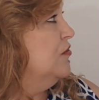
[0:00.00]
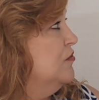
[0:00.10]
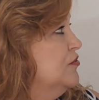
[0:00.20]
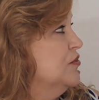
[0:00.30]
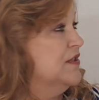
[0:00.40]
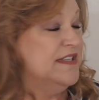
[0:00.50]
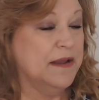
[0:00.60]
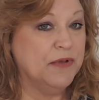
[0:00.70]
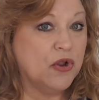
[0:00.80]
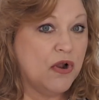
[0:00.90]
you use your
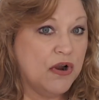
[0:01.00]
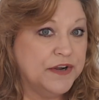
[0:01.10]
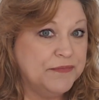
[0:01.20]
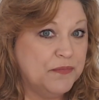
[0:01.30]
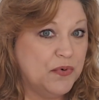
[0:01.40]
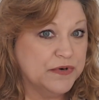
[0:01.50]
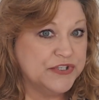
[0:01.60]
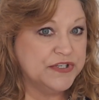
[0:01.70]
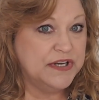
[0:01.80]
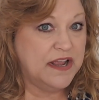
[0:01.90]
debit card
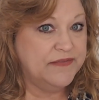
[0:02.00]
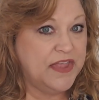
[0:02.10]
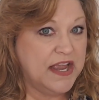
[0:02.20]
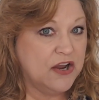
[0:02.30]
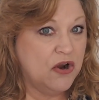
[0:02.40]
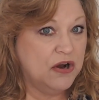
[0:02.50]
portion of that